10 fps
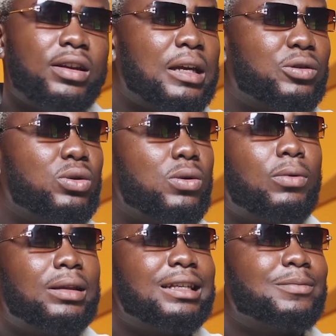yeah, so
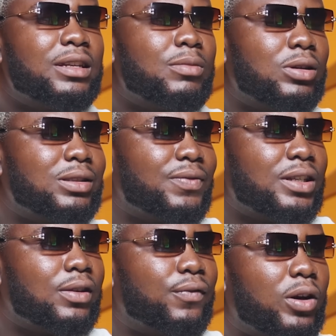what has been the
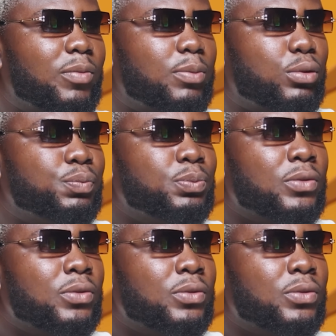motivation for you people?